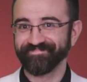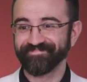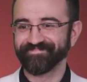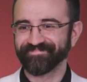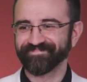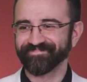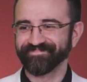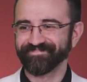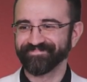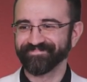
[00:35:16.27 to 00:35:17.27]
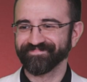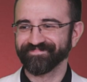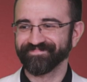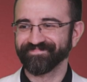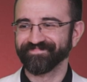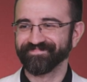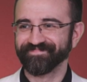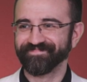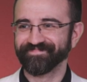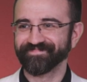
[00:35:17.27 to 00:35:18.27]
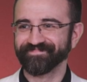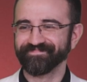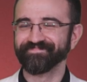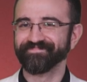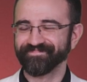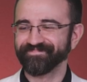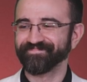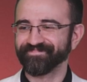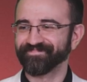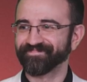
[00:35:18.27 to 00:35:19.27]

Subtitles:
(not speaking)